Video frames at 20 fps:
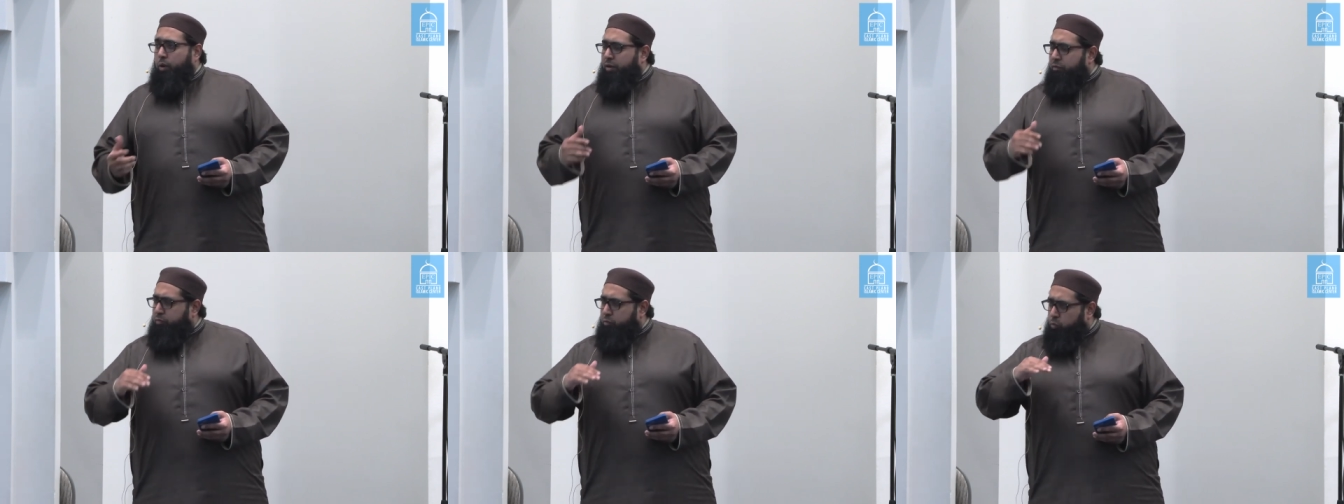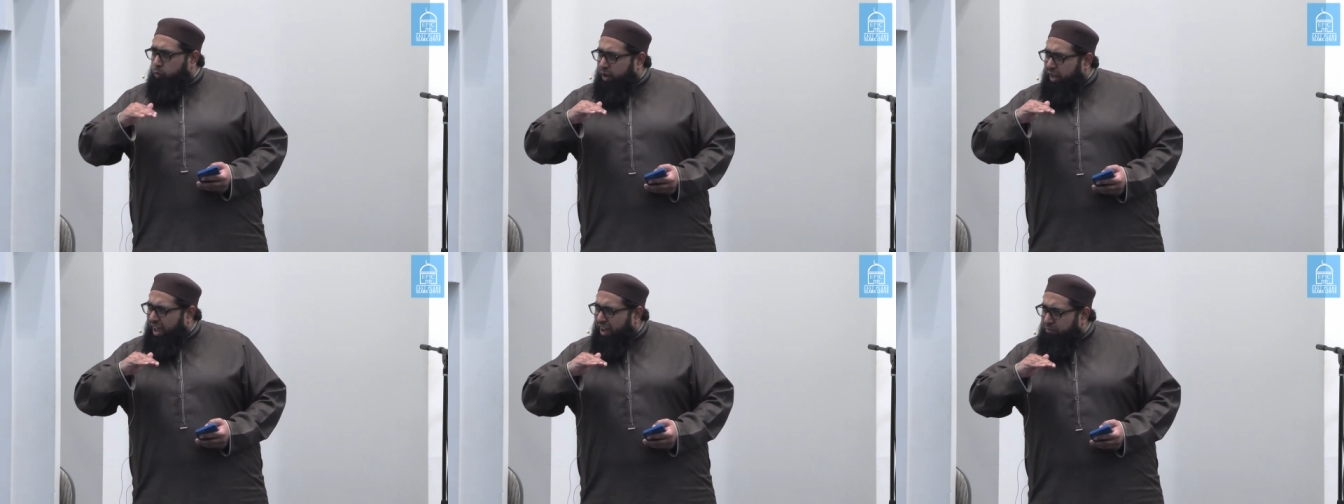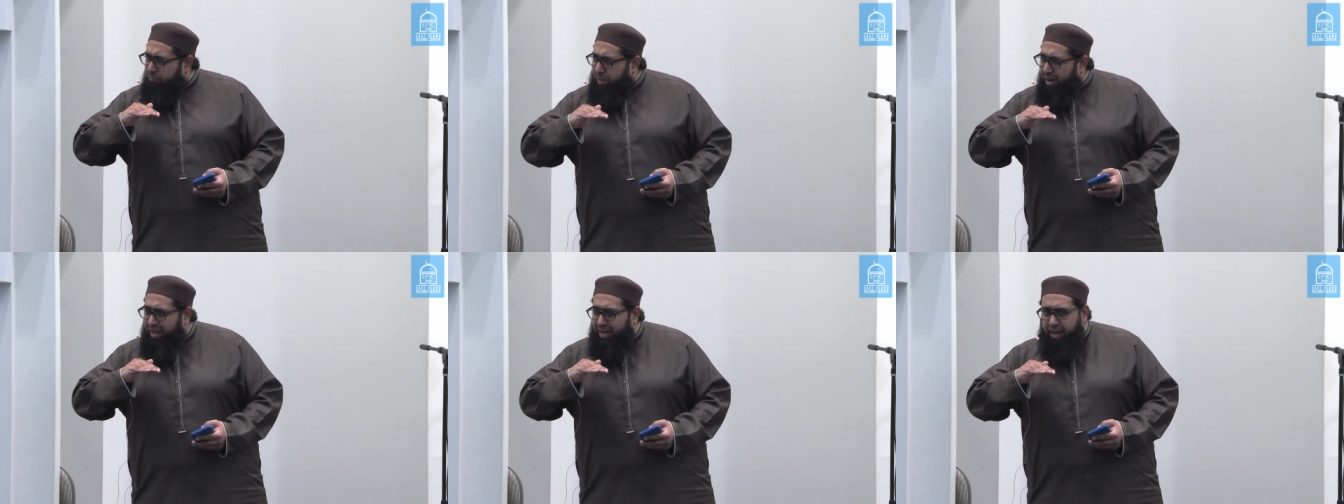we we
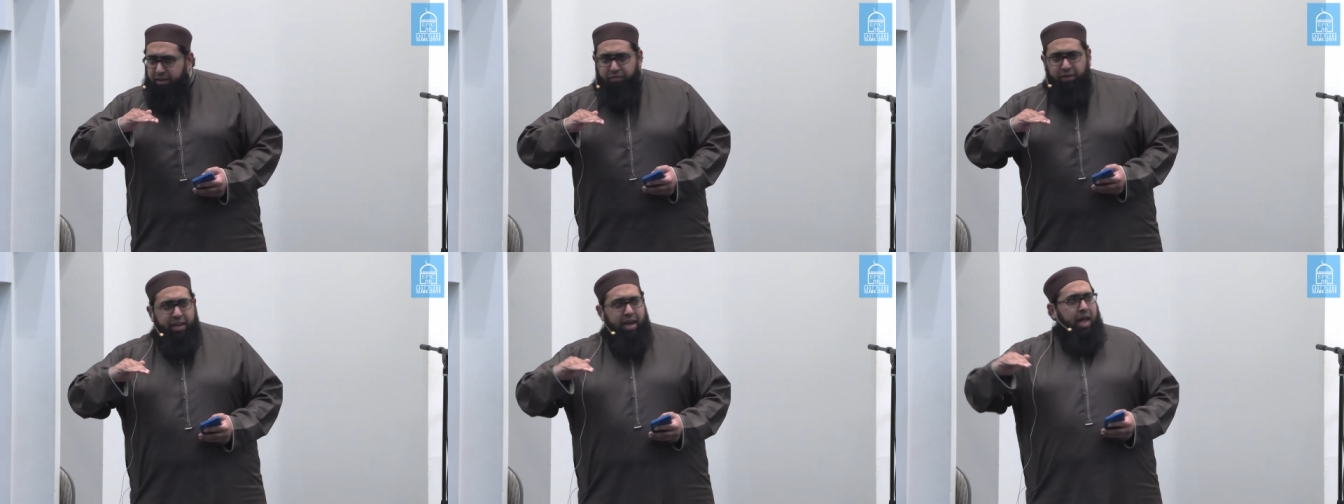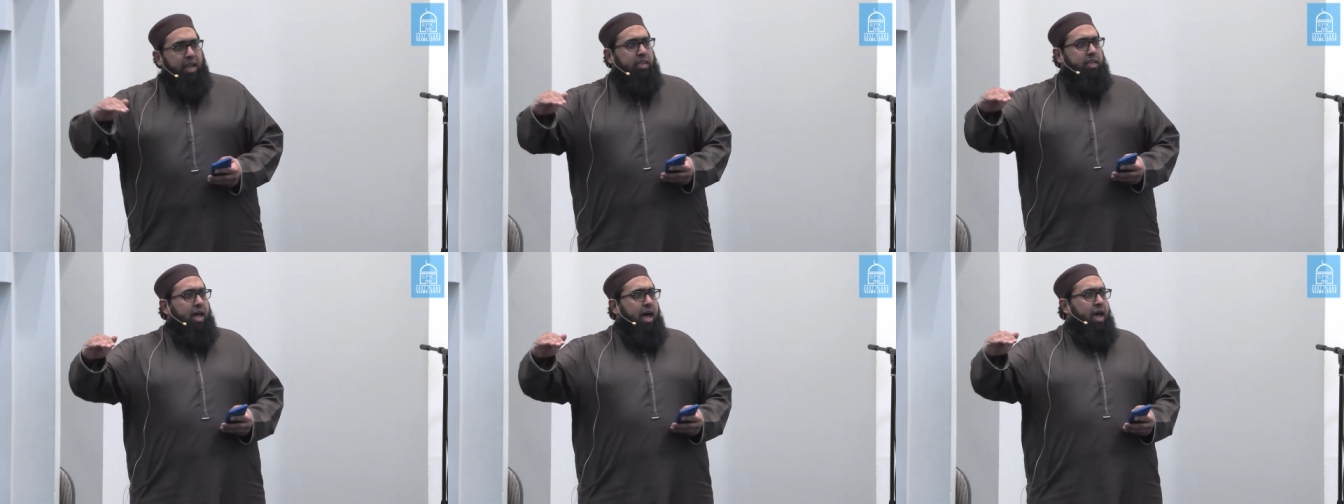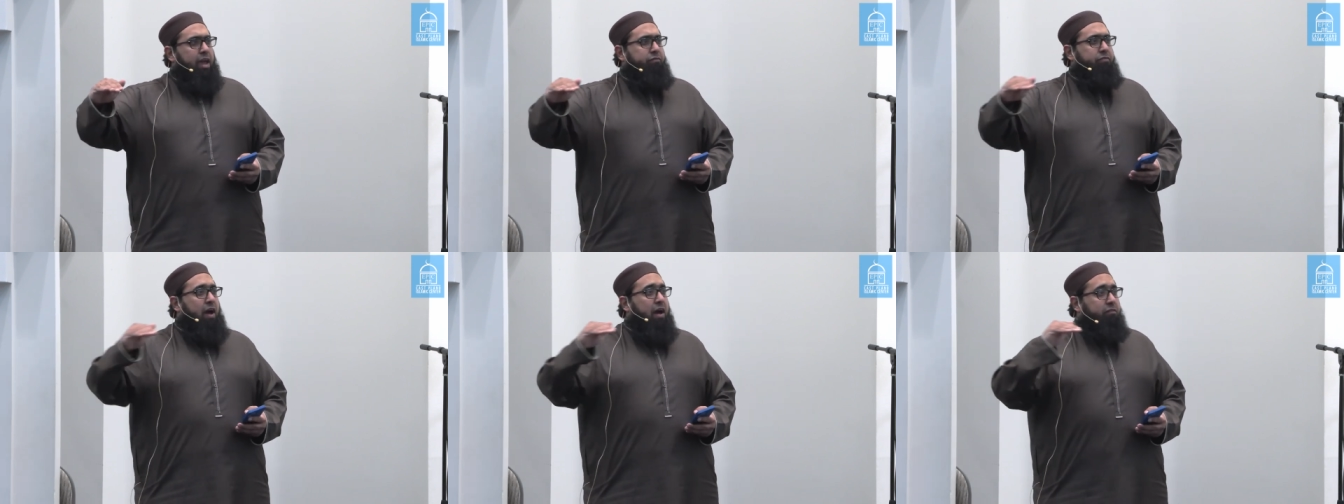have been living a
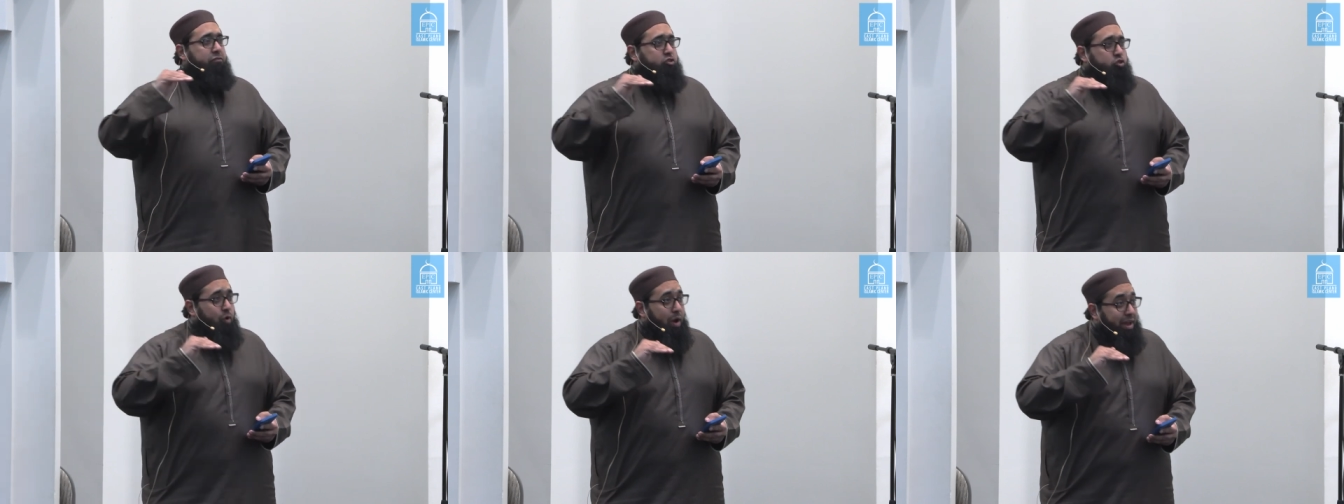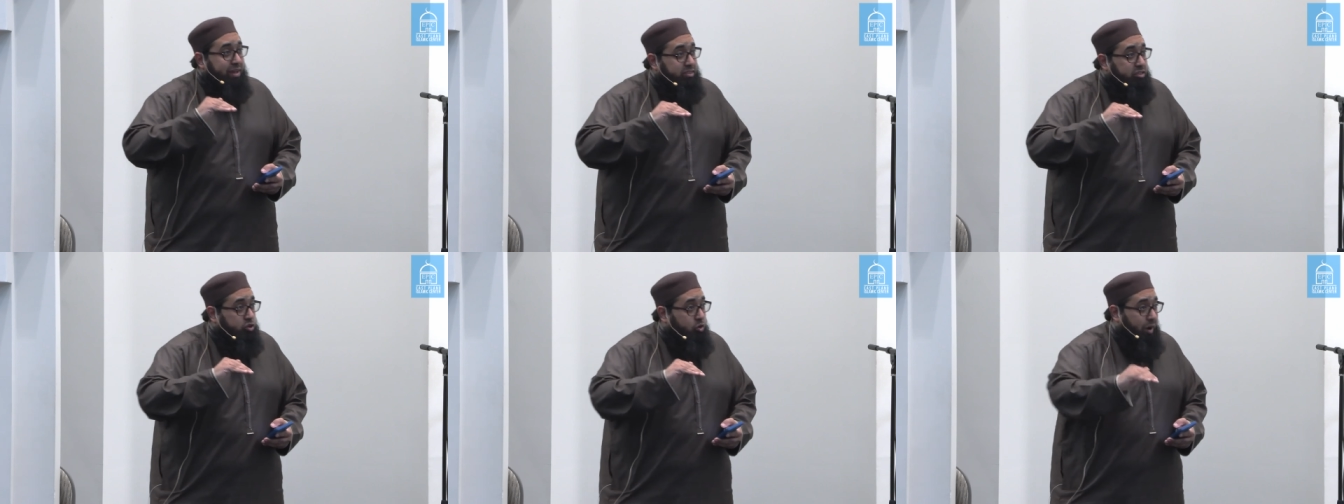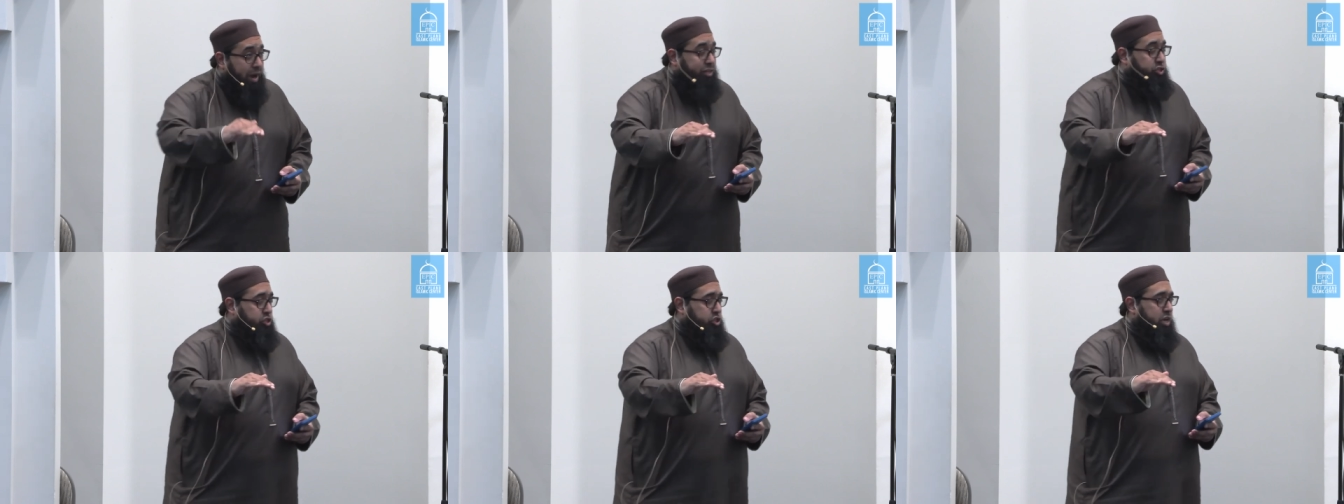life of
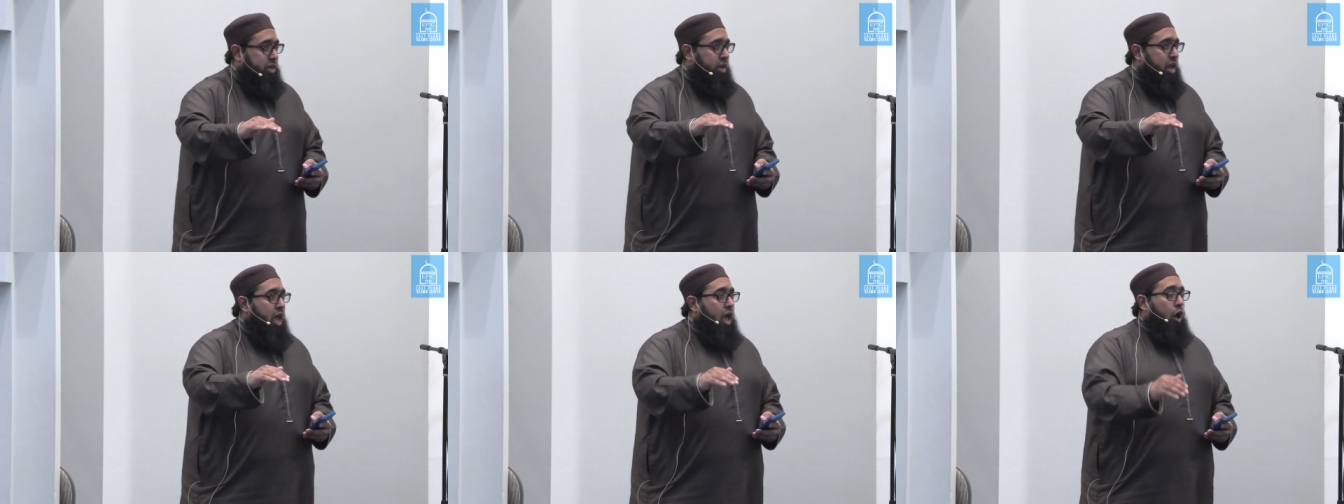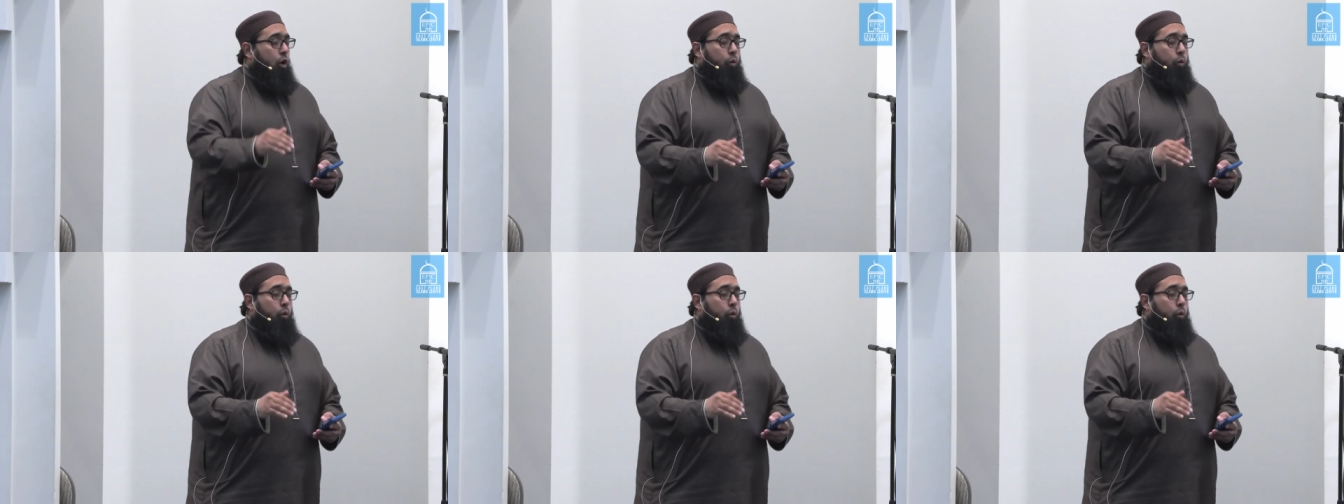transgression.